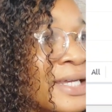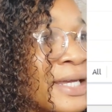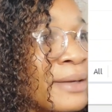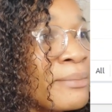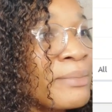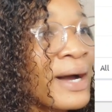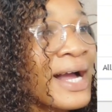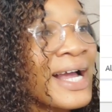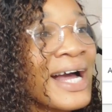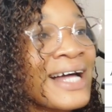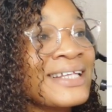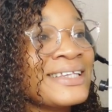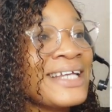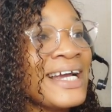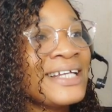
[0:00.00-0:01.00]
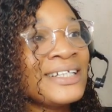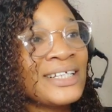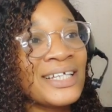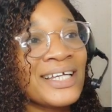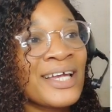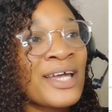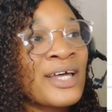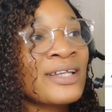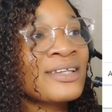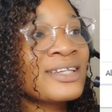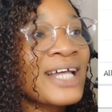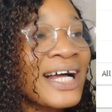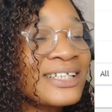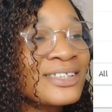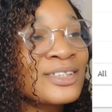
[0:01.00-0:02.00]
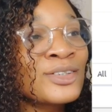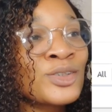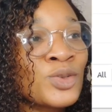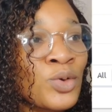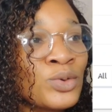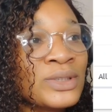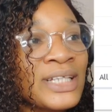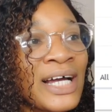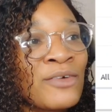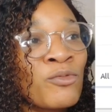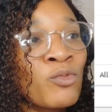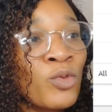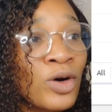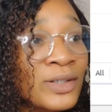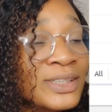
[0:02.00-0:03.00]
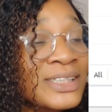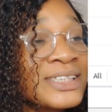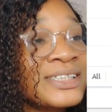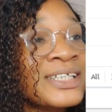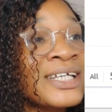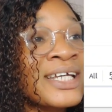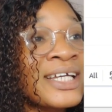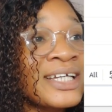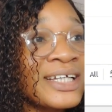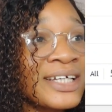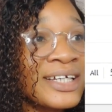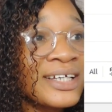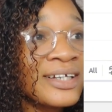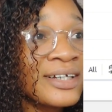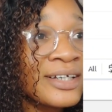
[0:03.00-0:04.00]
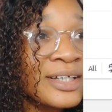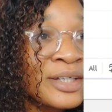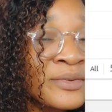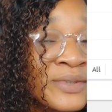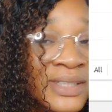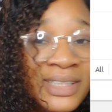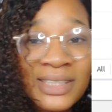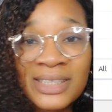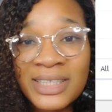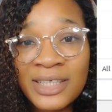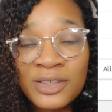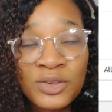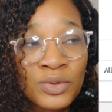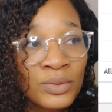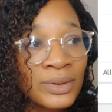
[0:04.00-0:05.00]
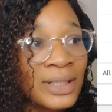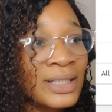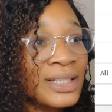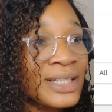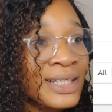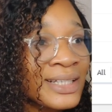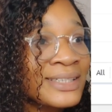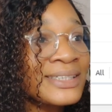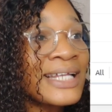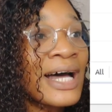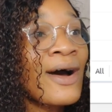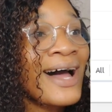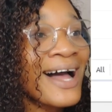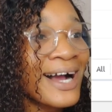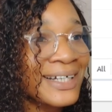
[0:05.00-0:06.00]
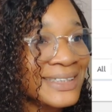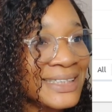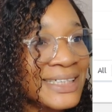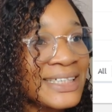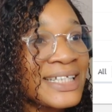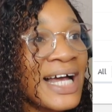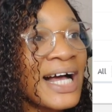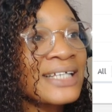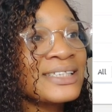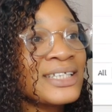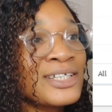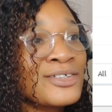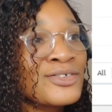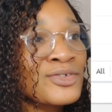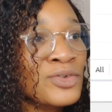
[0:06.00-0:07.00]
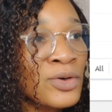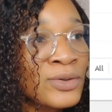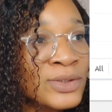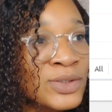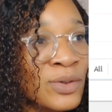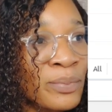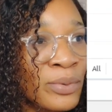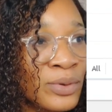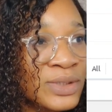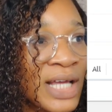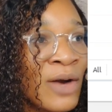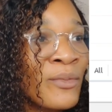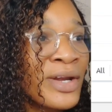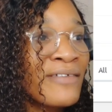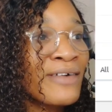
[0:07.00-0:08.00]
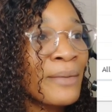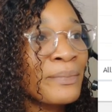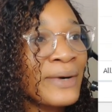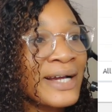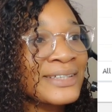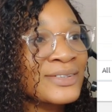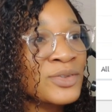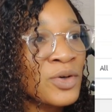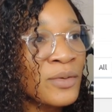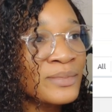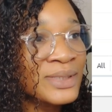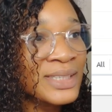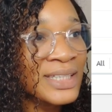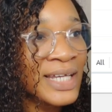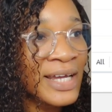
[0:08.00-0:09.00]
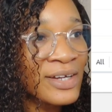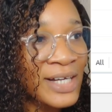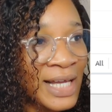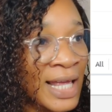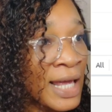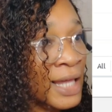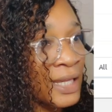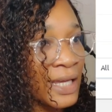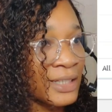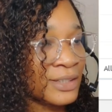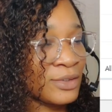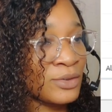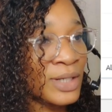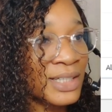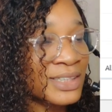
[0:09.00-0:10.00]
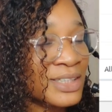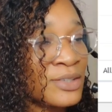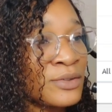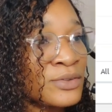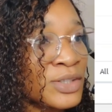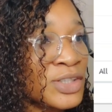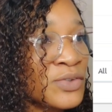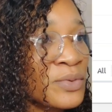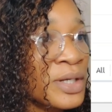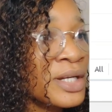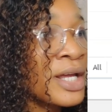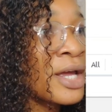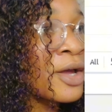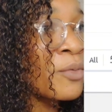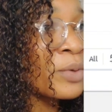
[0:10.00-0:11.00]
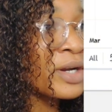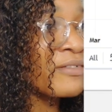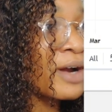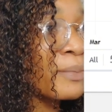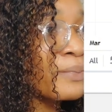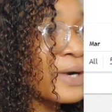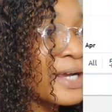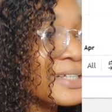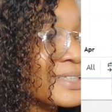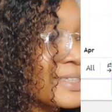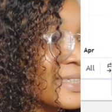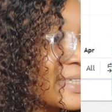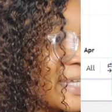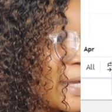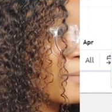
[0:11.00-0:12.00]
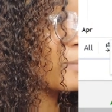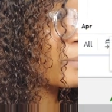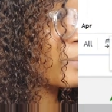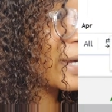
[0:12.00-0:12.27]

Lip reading: came back, and then that zone that was a resistance zone is now acting as a strong support. And whenever price comes here, you can see on your screen, whenever price came